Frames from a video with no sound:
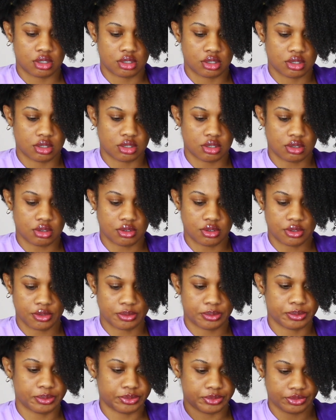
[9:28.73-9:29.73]

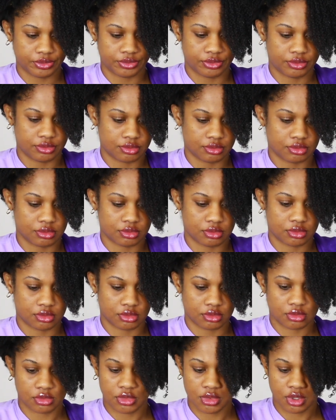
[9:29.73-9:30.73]
So
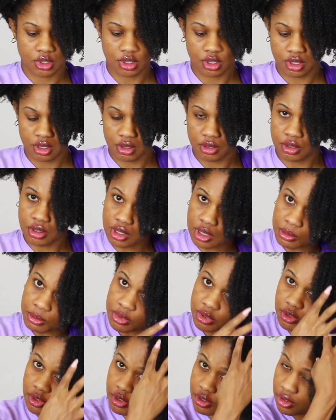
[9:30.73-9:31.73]
yeah, I'm
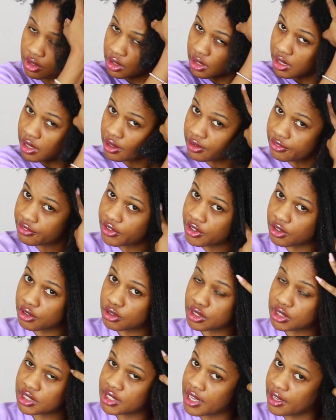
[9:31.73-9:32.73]
just gonna kind of finger
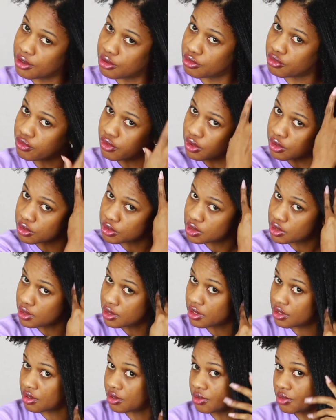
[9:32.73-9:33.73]
detangle first and
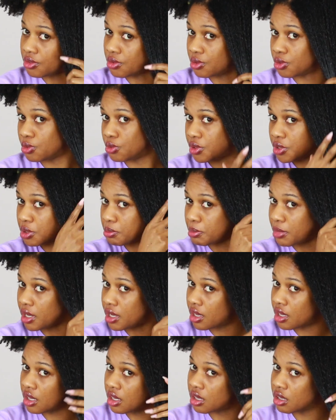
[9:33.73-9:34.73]
then go through with
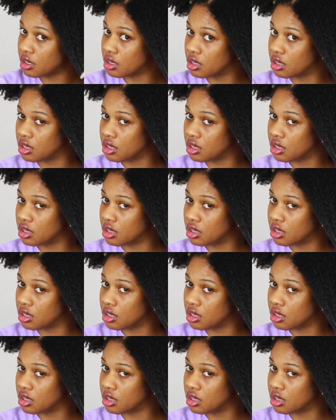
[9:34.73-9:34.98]
my